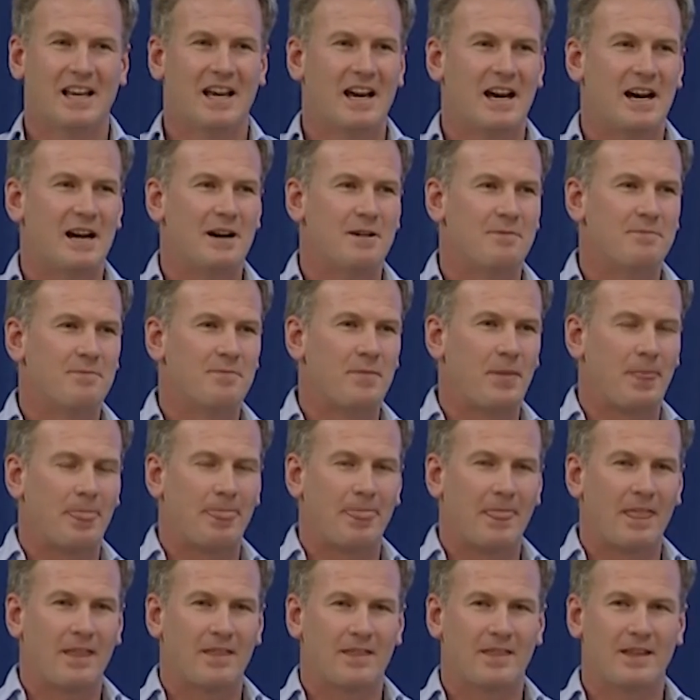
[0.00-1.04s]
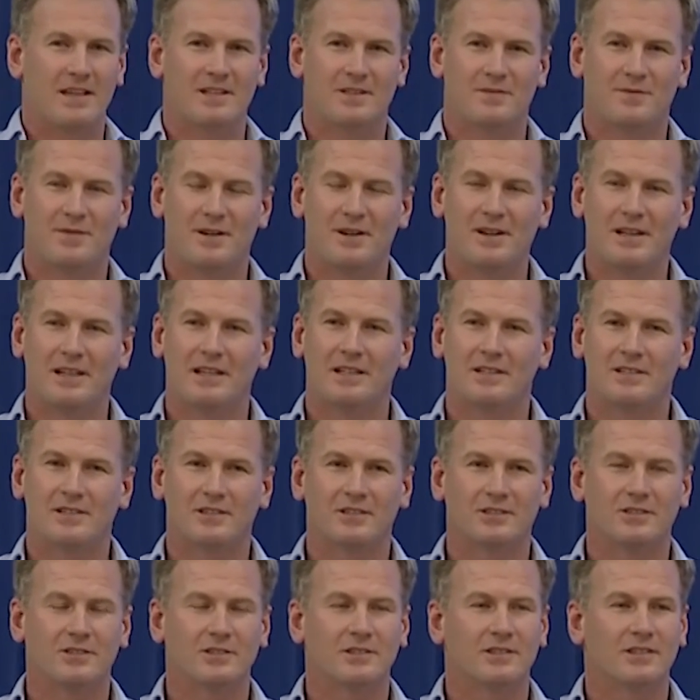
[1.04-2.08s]
um, there's very
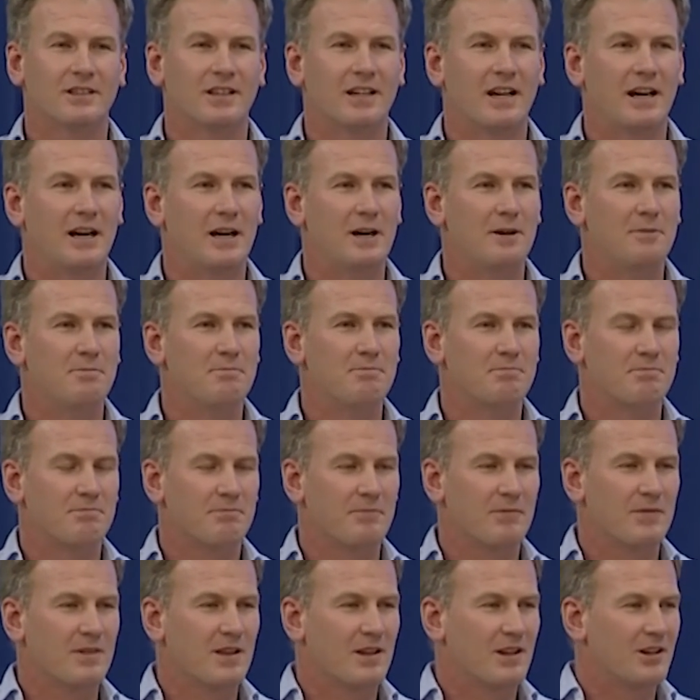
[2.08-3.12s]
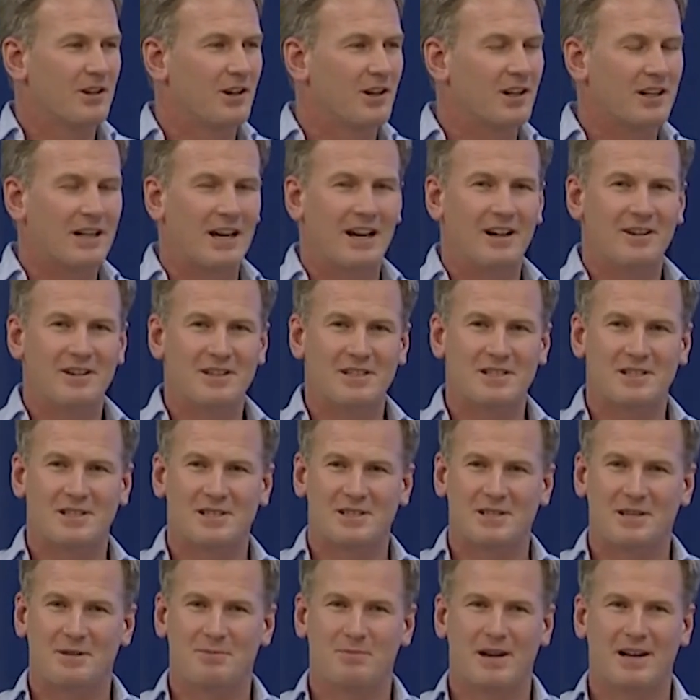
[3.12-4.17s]
little um,
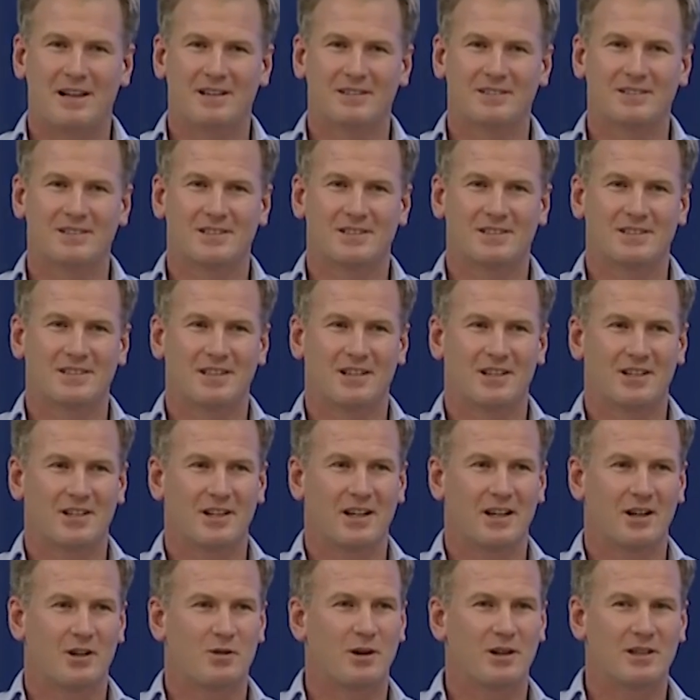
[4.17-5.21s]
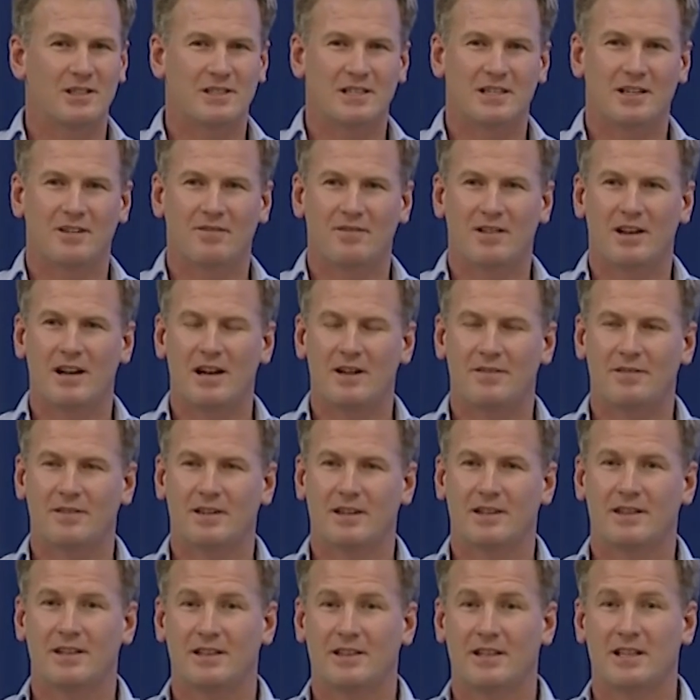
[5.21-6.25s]
concurrence about quality of life, and
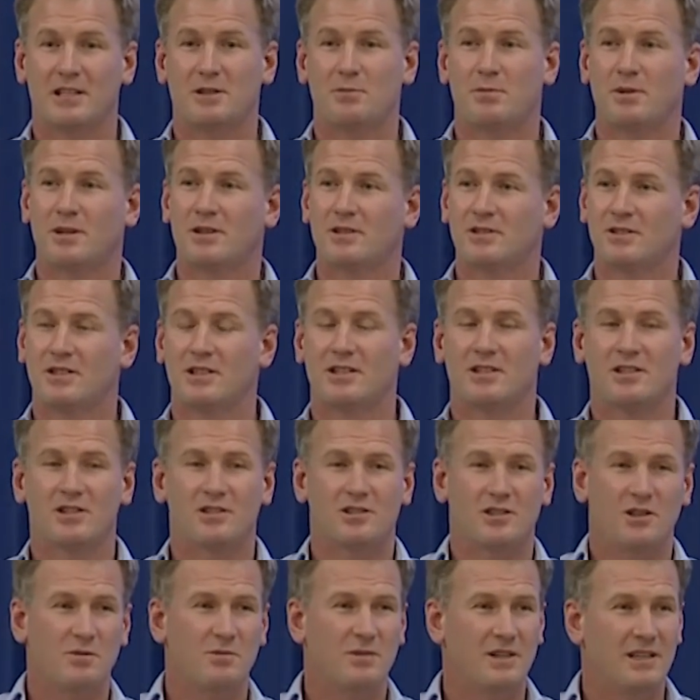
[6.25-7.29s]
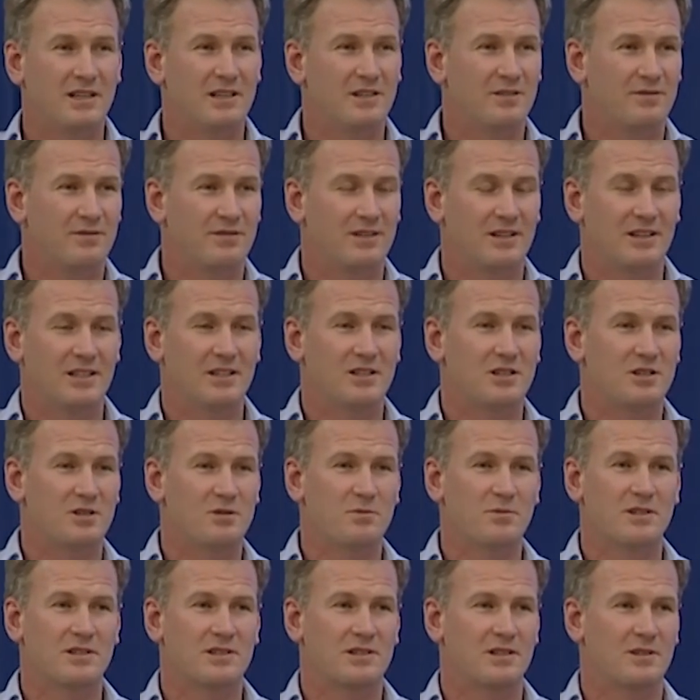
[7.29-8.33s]
I think that's because there are just so many different
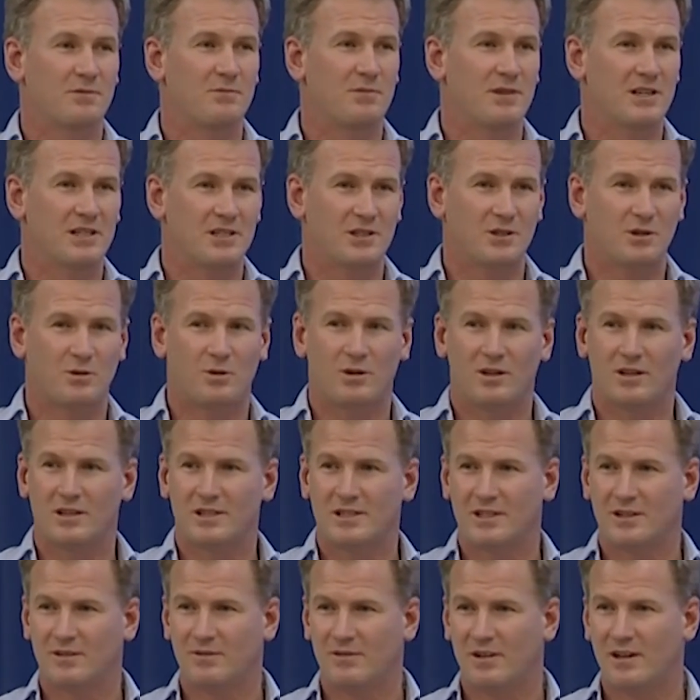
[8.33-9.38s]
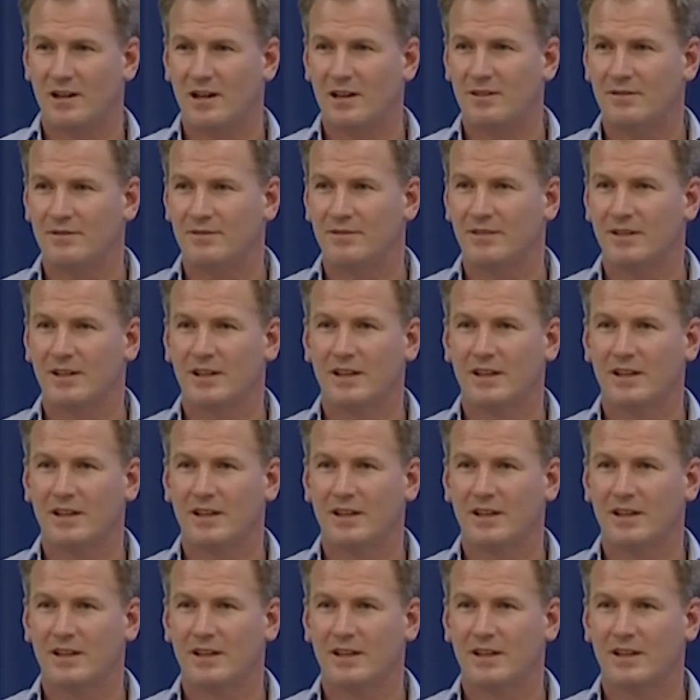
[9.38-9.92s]
instruments that measure quality of life.